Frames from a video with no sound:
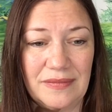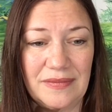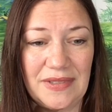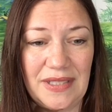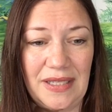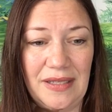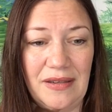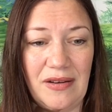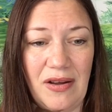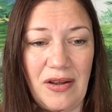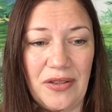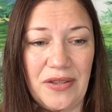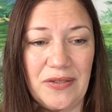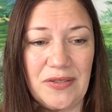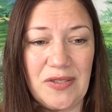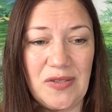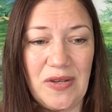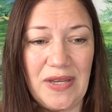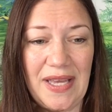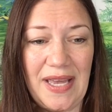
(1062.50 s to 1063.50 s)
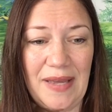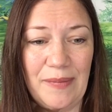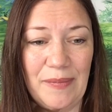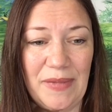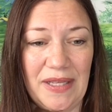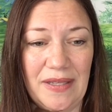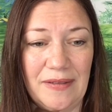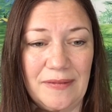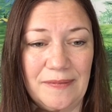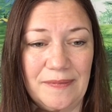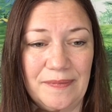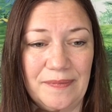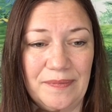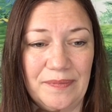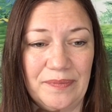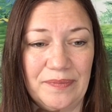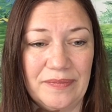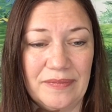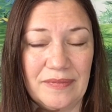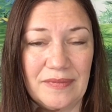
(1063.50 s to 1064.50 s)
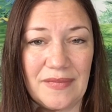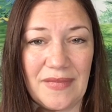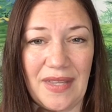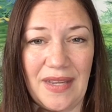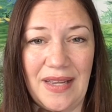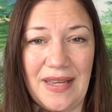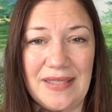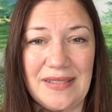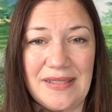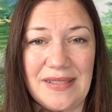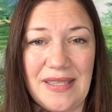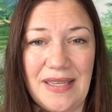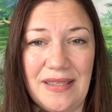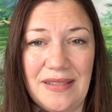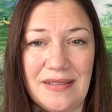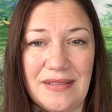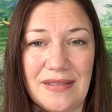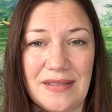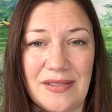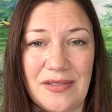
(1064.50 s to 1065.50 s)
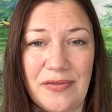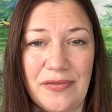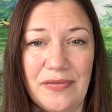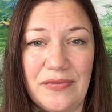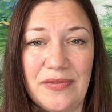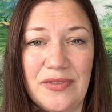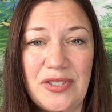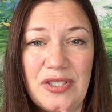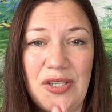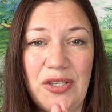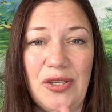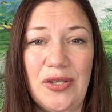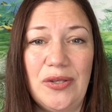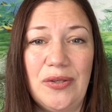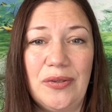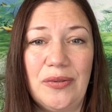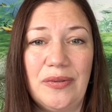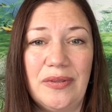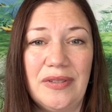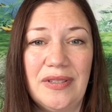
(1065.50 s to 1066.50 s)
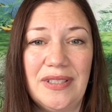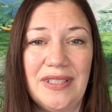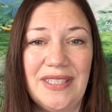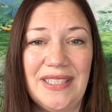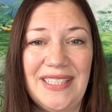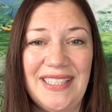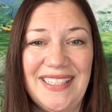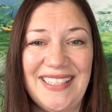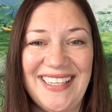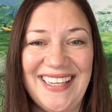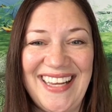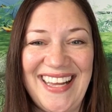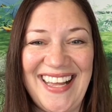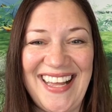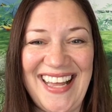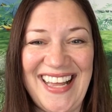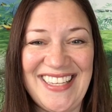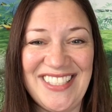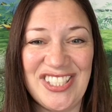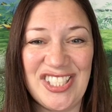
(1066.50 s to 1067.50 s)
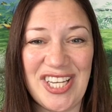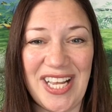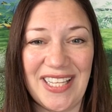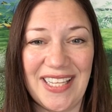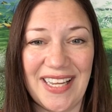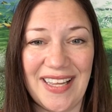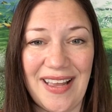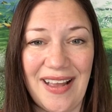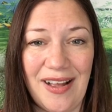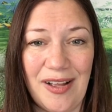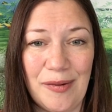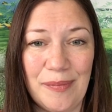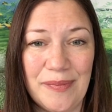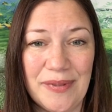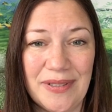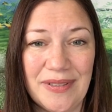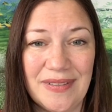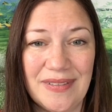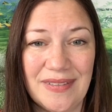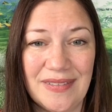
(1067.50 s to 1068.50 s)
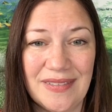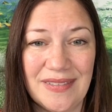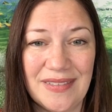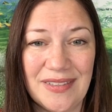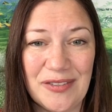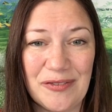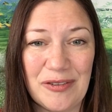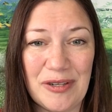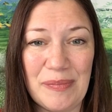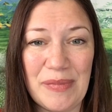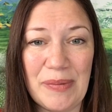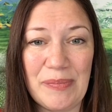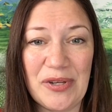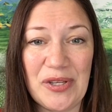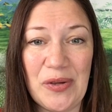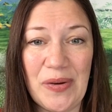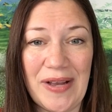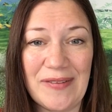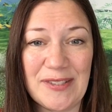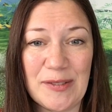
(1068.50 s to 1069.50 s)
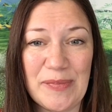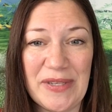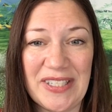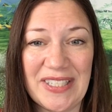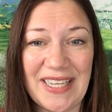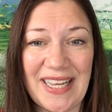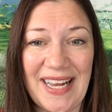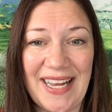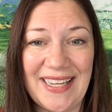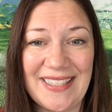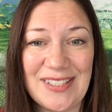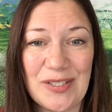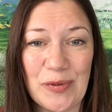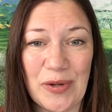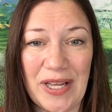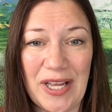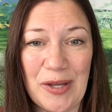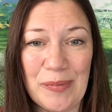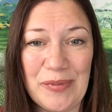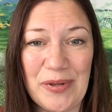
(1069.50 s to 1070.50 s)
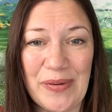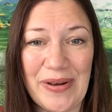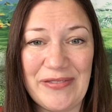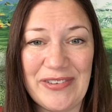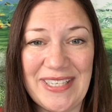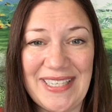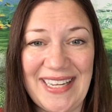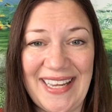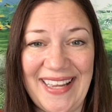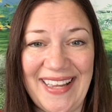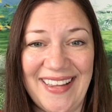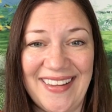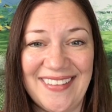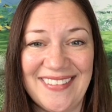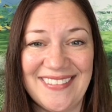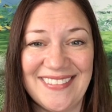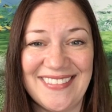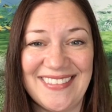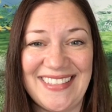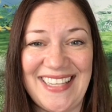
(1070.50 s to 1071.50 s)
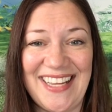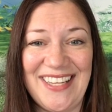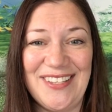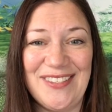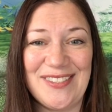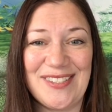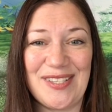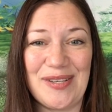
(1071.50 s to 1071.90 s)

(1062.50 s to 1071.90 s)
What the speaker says: and all those who came in. I send to you angelic help. Remember, you have spirit guides who will help you every day. Thank you so